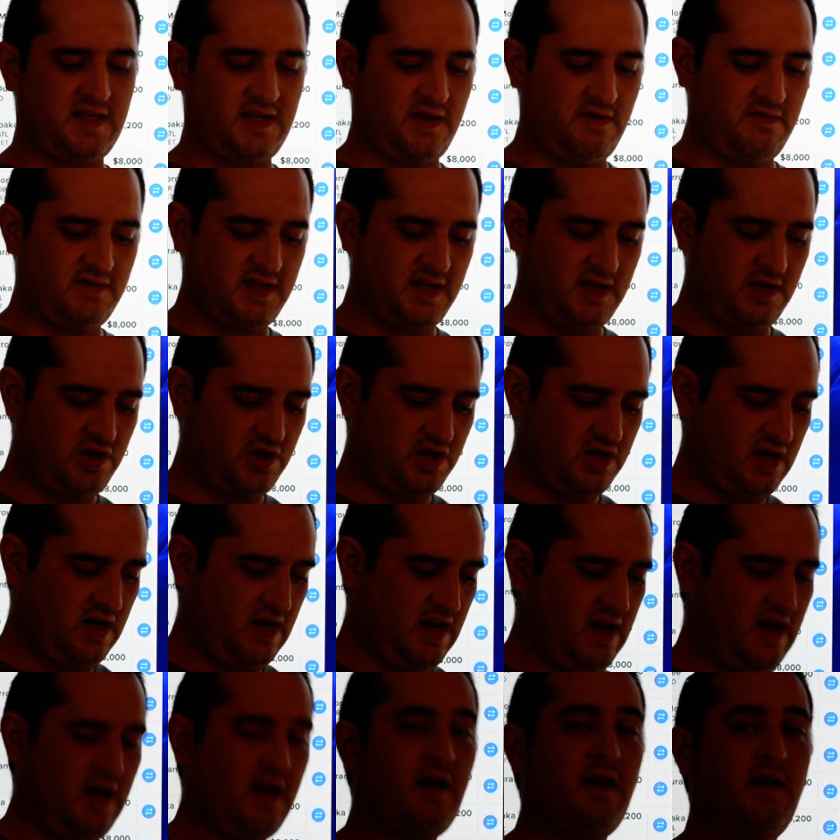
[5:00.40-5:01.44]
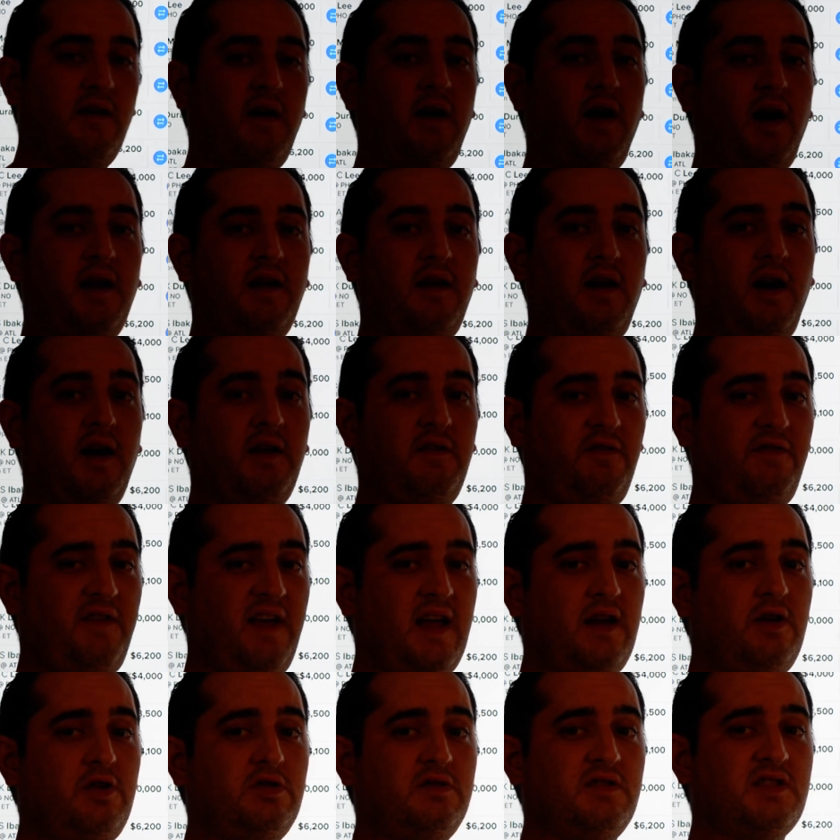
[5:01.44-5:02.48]
usage, on
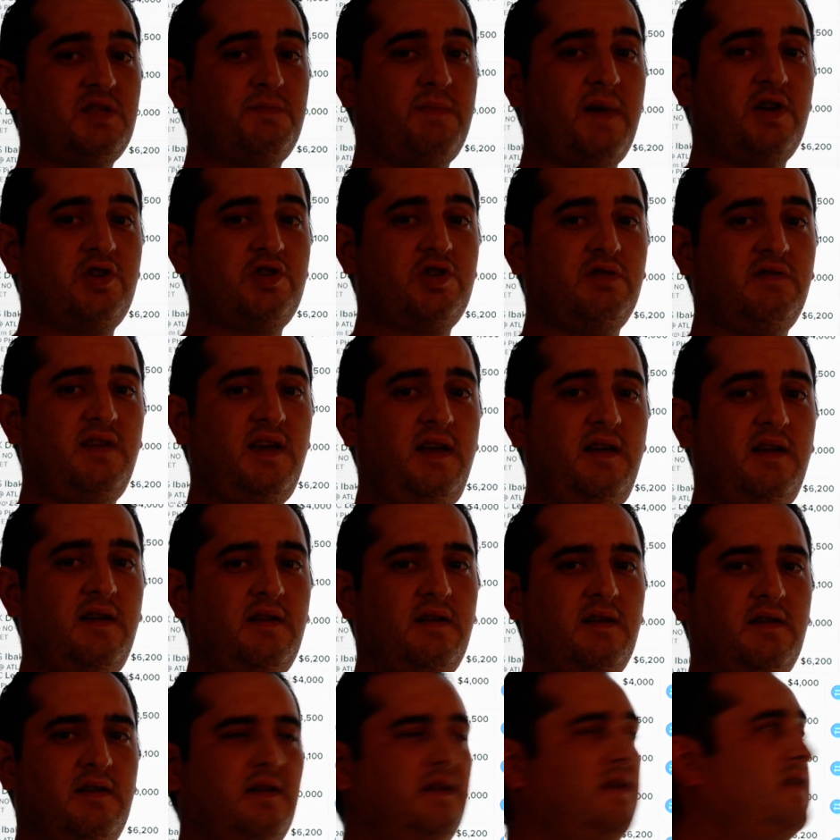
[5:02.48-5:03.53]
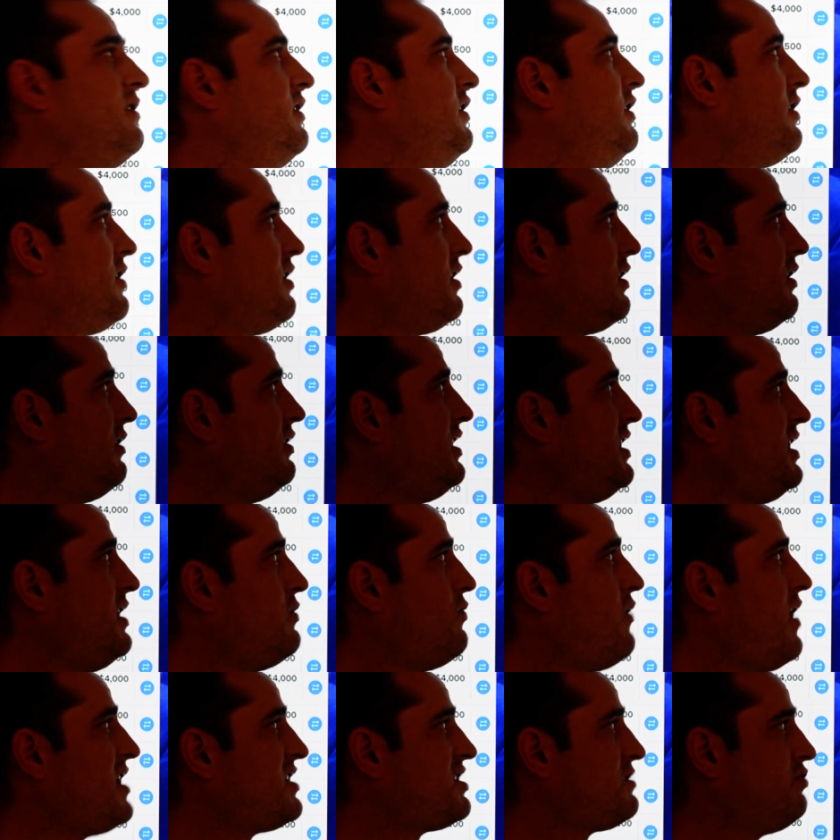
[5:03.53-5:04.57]
Fanduel especially, you're going to need
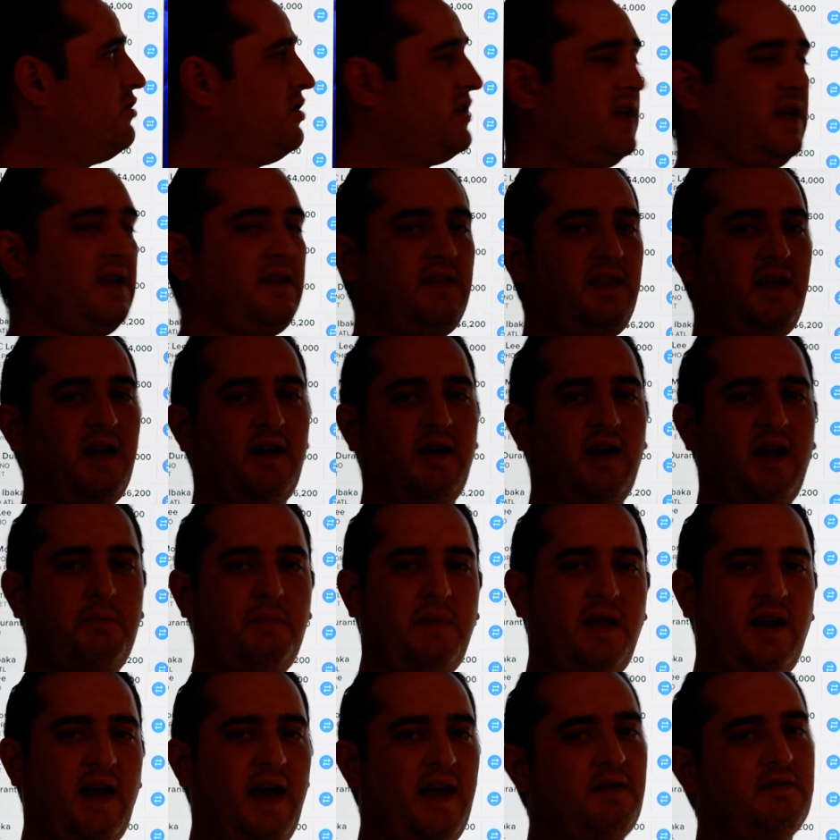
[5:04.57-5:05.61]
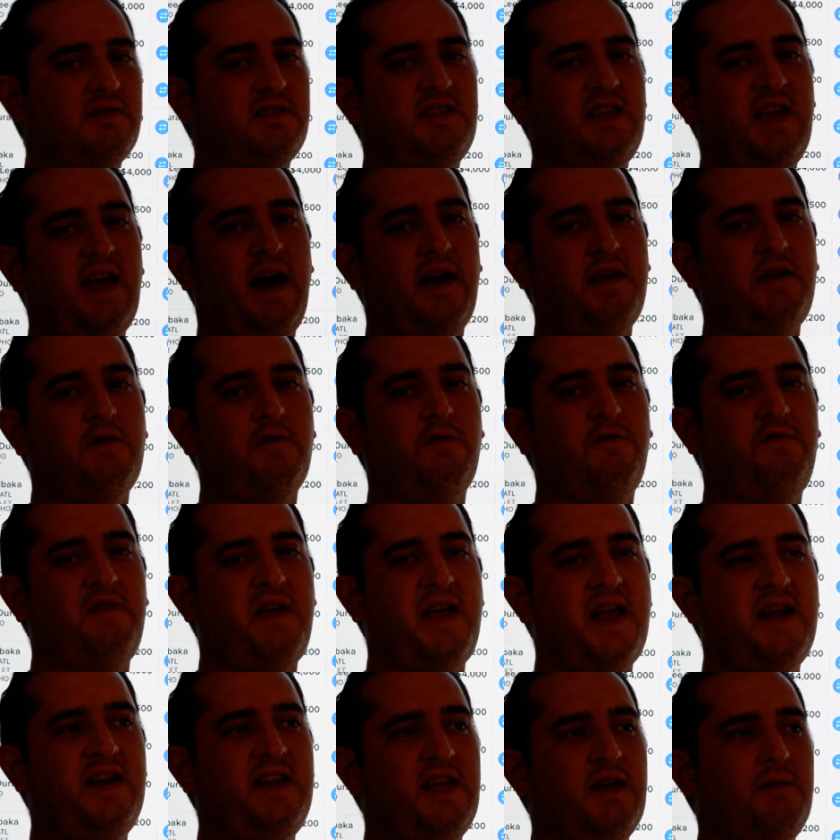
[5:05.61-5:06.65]
Westbrook in there. I mean, I don't see how you
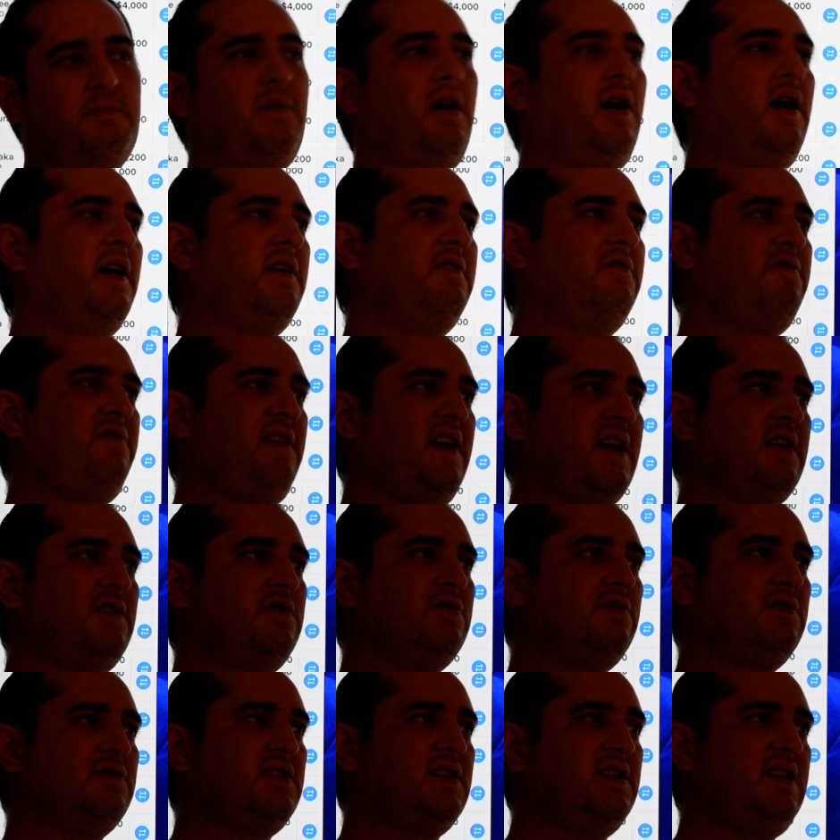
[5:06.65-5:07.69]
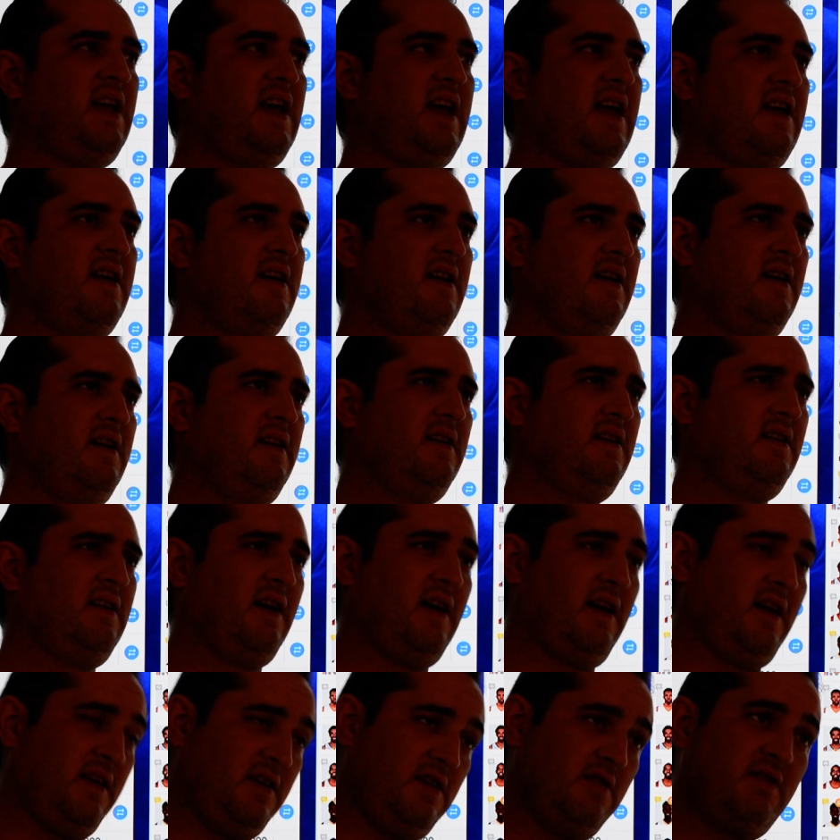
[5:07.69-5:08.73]
fade him on Fanduel today.
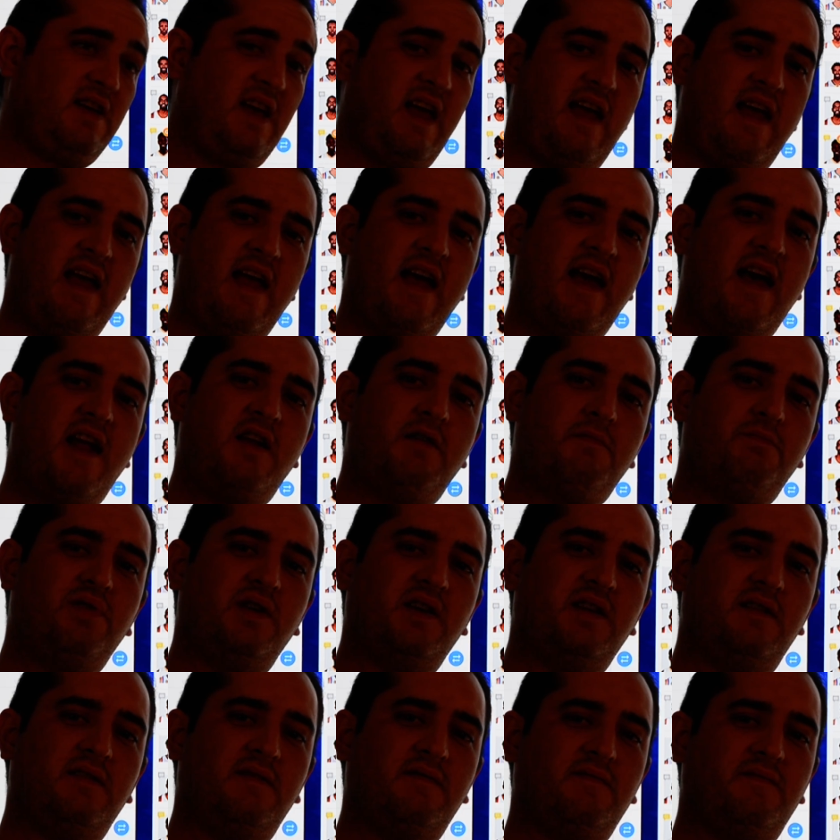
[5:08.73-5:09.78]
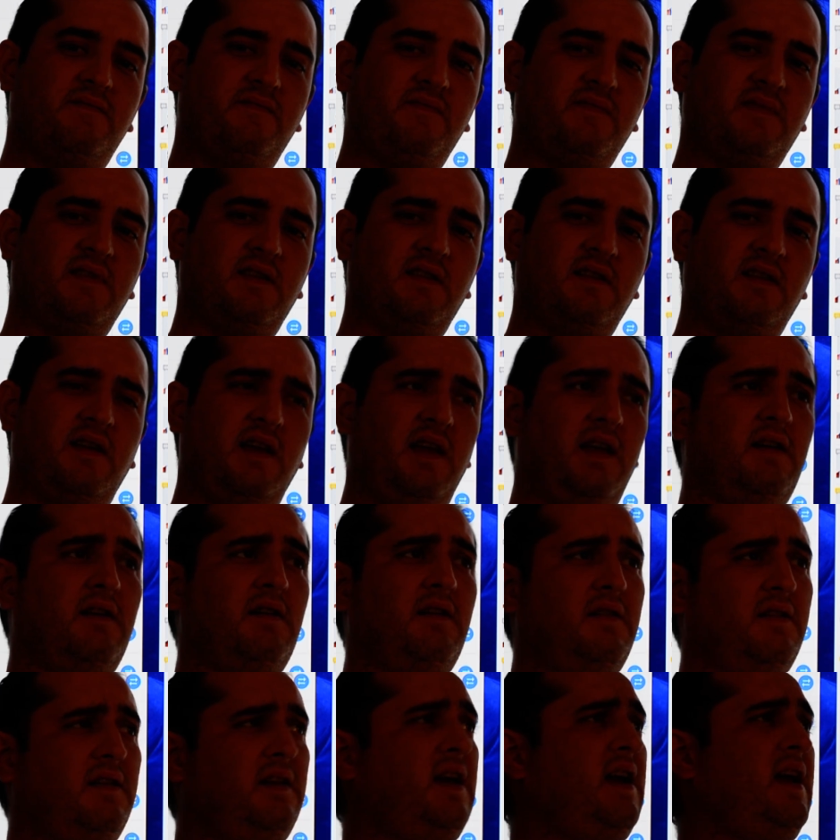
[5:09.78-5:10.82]
You can, but
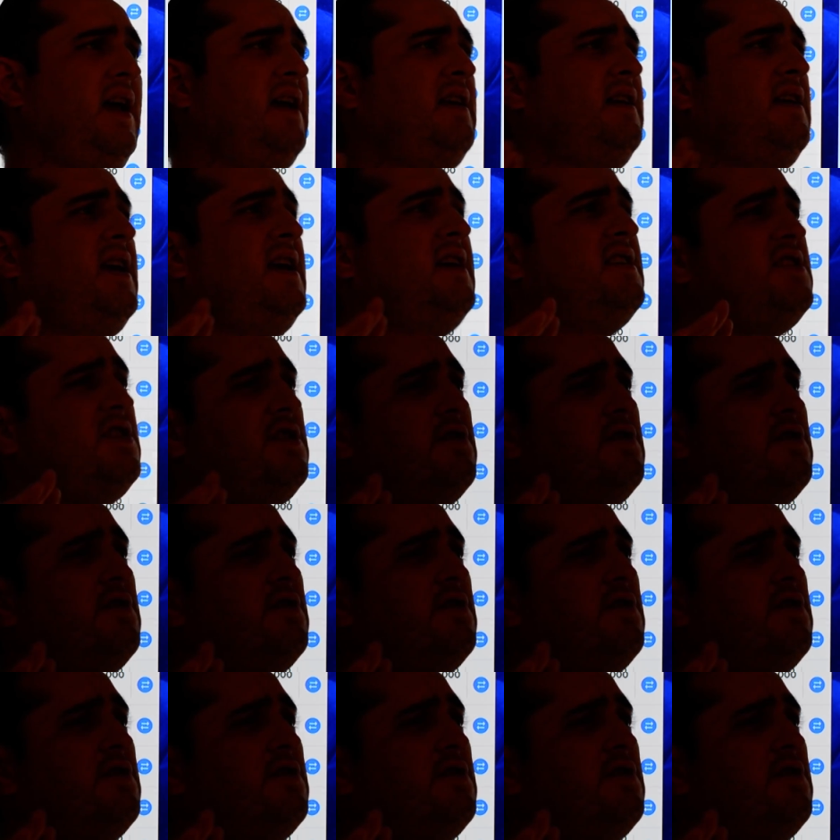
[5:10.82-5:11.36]
his